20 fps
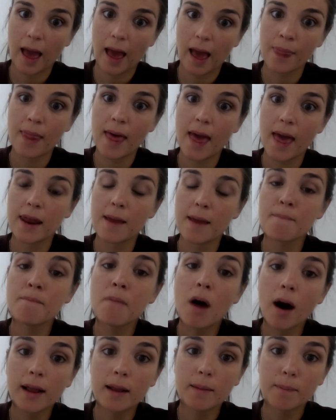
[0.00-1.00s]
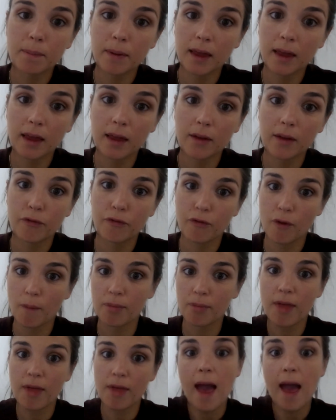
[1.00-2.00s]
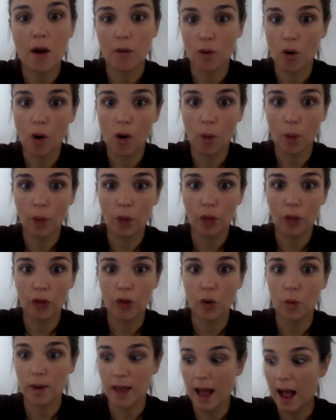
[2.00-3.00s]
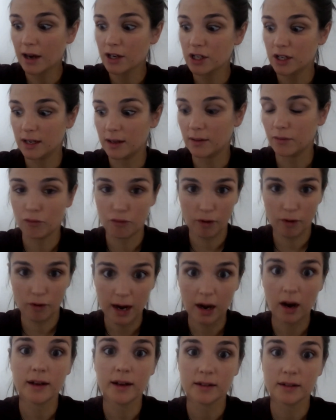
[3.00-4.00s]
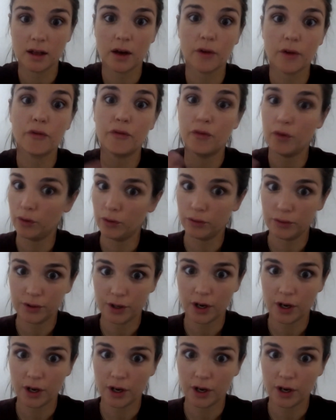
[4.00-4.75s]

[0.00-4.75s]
And then it might be from there on that we actually realize that a full,